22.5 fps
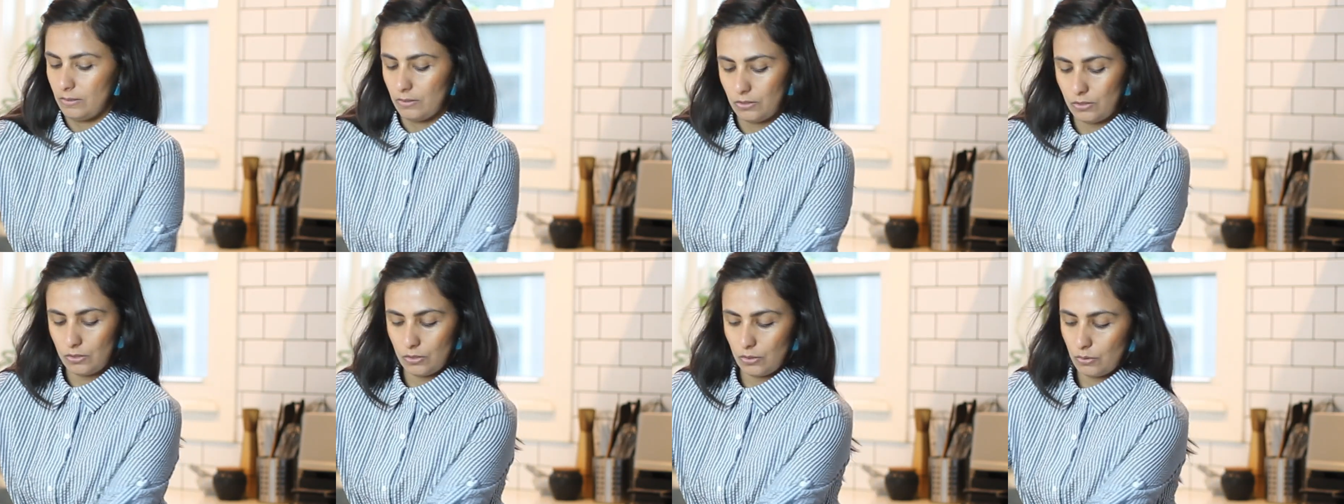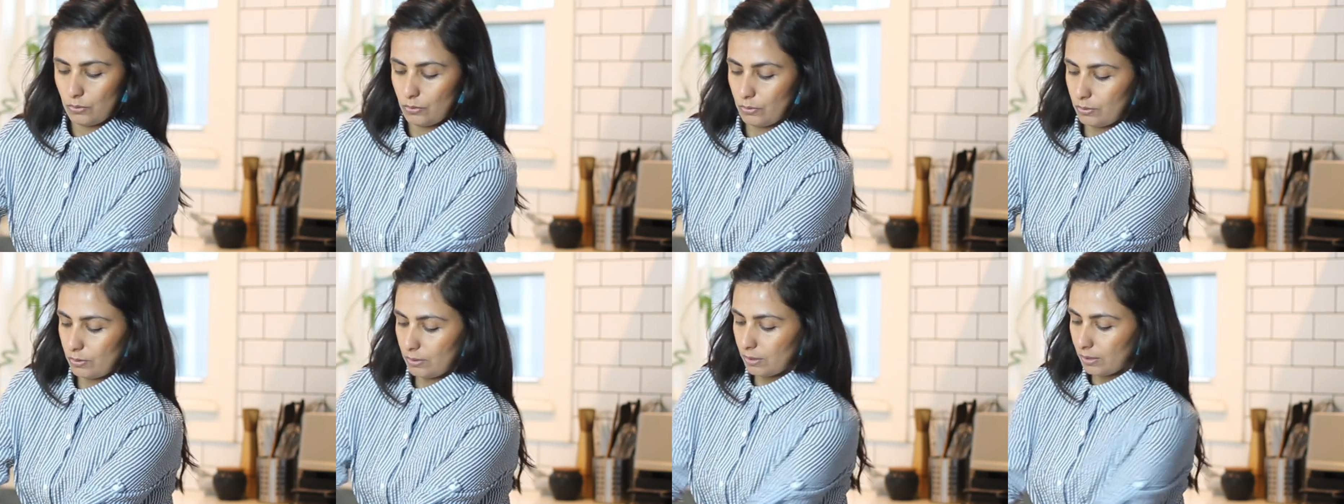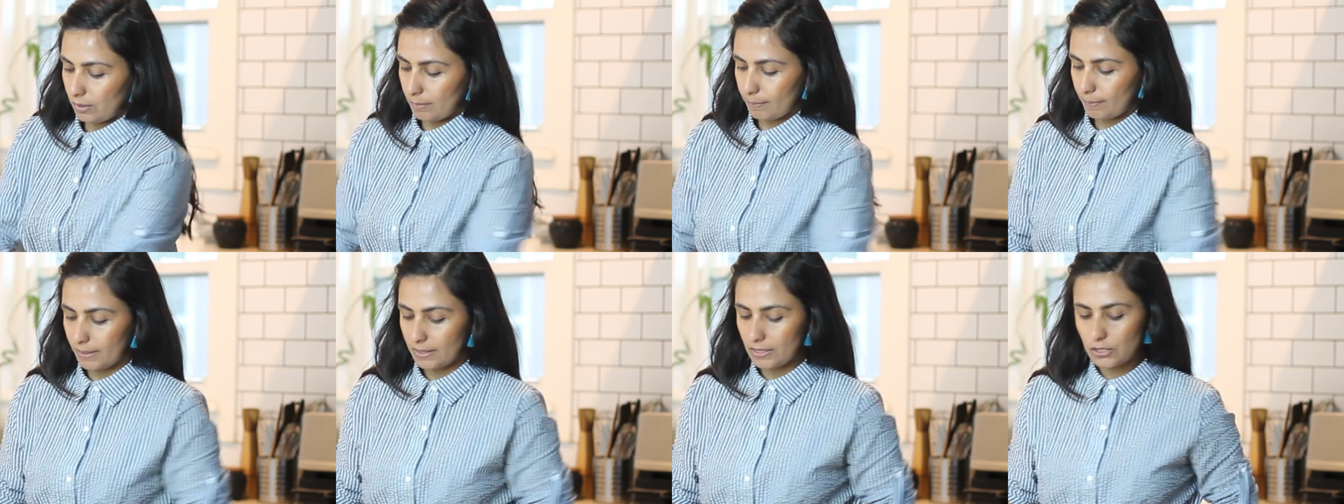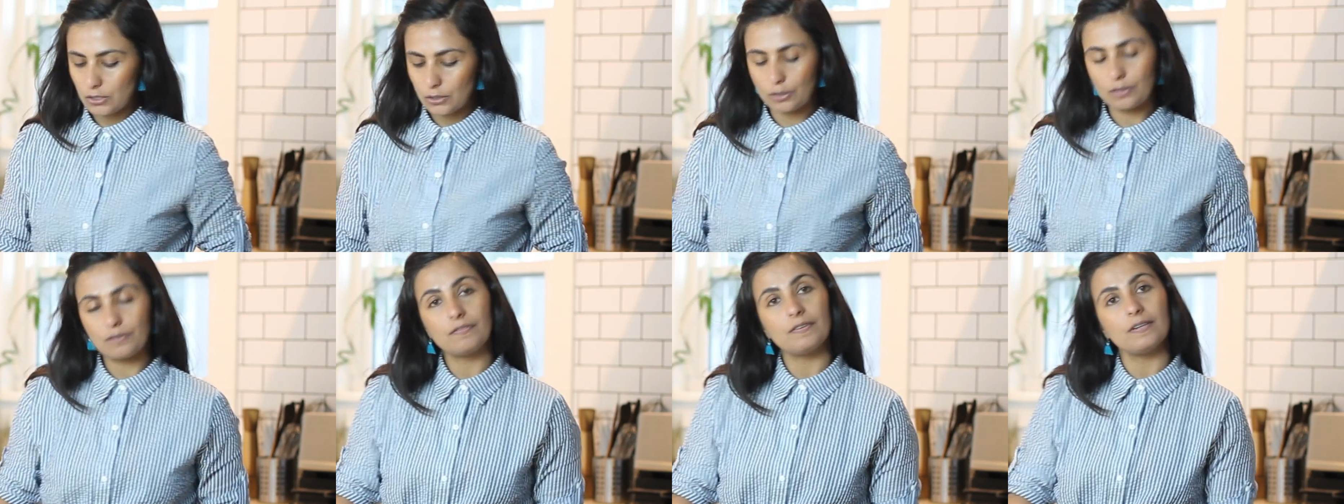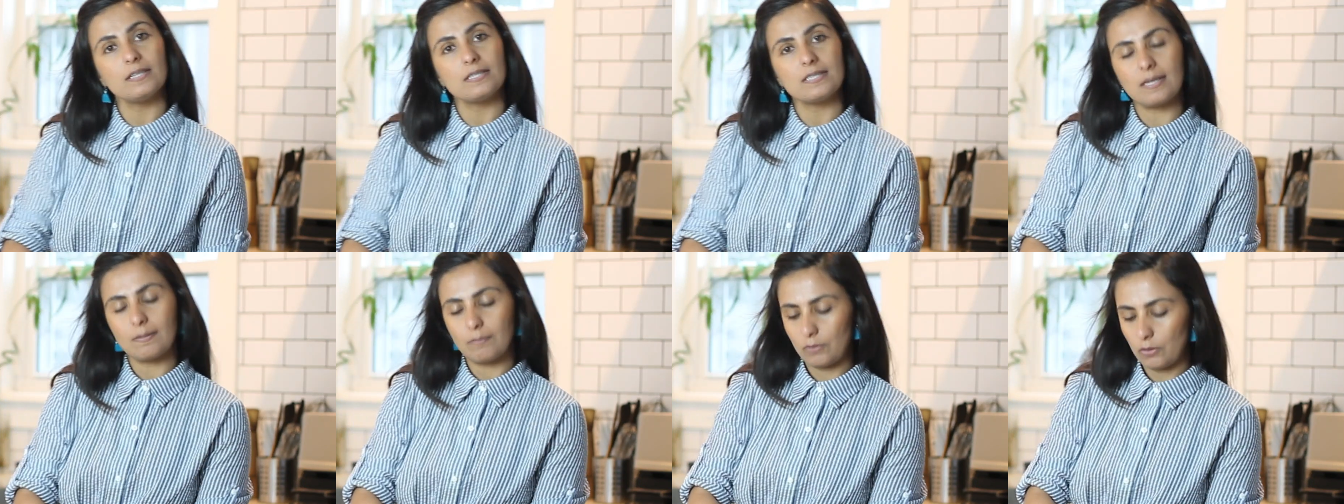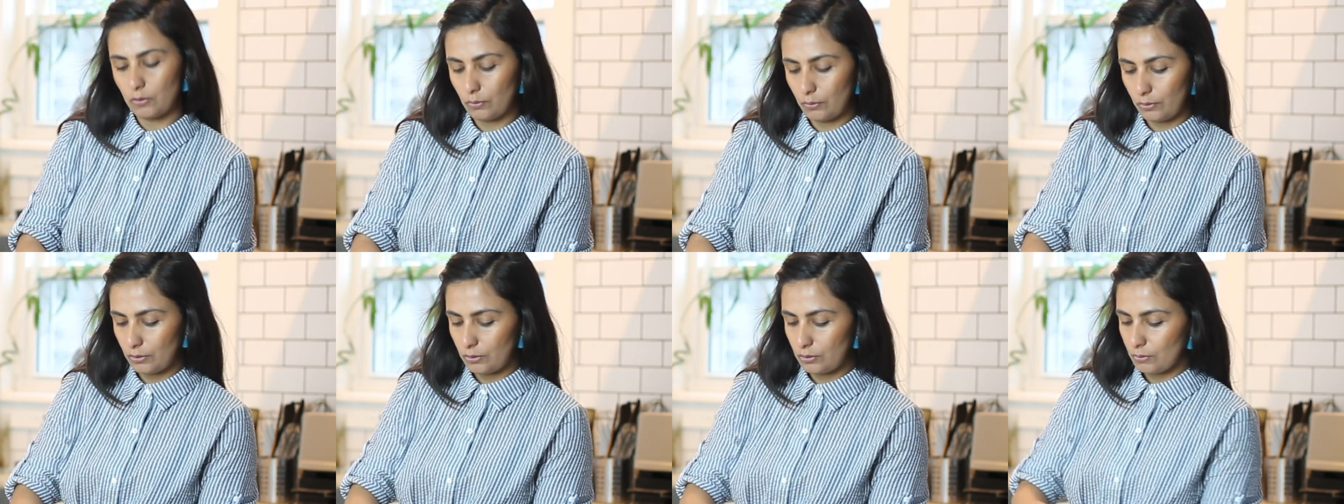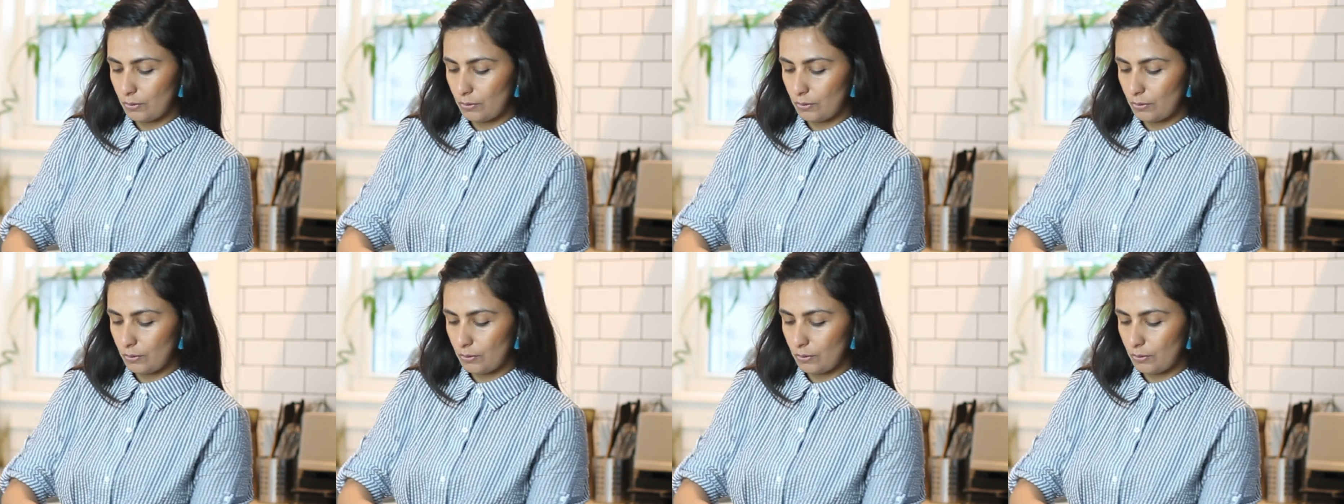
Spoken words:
So on my surface, I'm going to